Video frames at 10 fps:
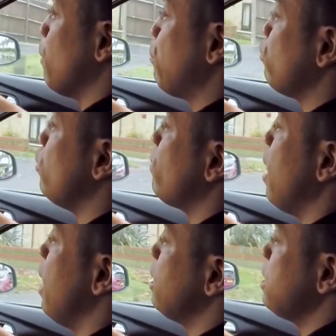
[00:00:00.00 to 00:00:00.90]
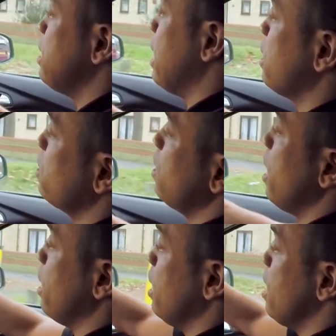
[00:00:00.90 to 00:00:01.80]
to prove that I understand the
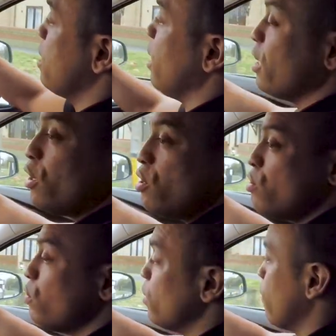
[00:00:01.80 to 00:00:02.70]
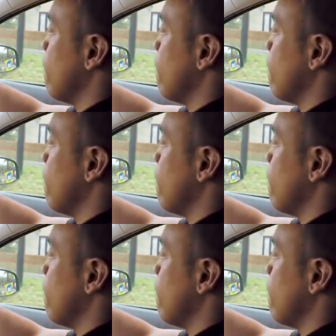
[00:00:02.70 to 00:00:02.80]
sign. Thank you.